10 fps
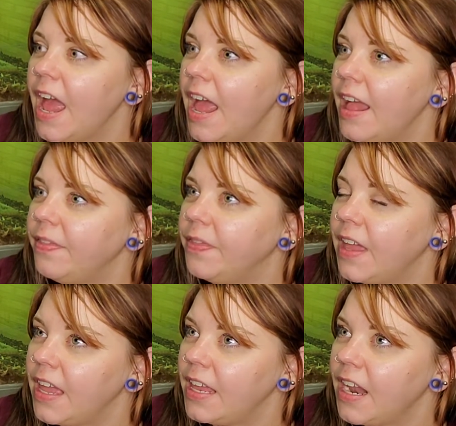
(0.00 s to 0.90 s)
And
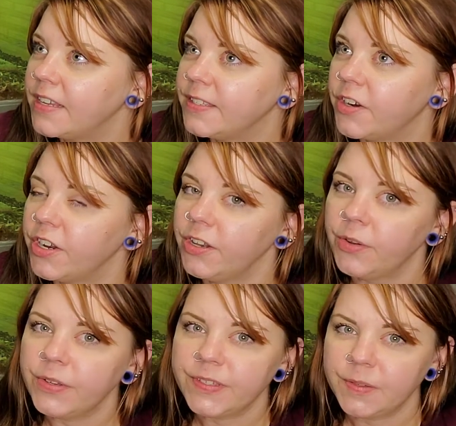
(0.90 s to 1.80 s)
then I started
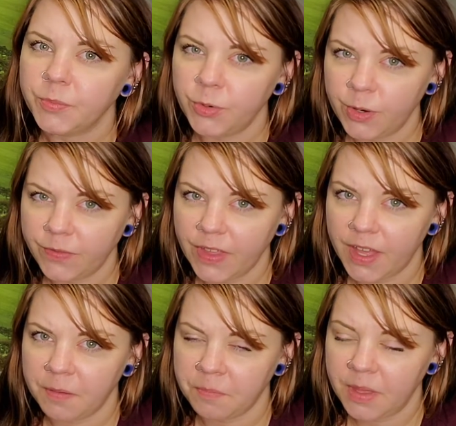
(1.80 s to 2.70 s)
noticing more of
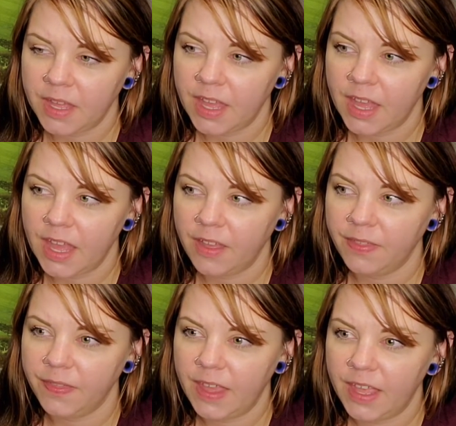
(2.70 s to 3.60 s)
them,
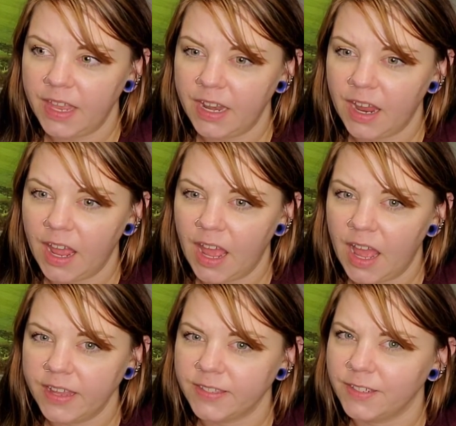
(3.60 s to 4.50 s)
and then
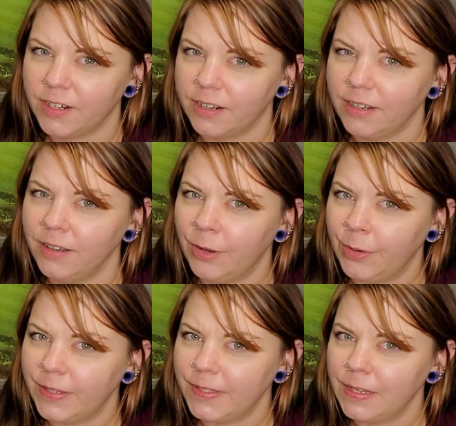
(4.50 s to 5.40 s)
I started
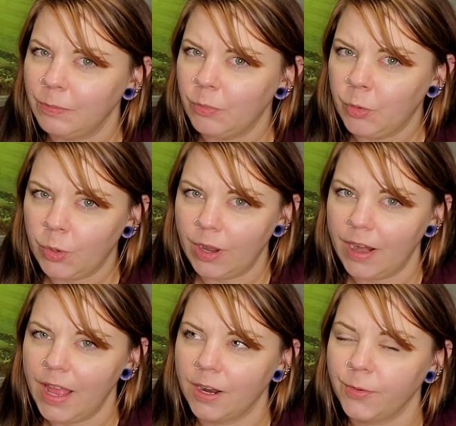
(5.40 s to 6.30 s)
noticing more,
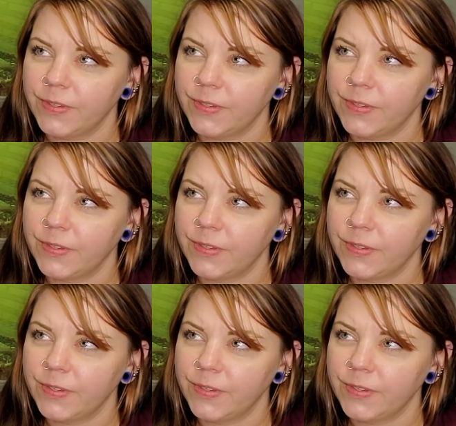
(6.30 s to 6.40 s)
and I was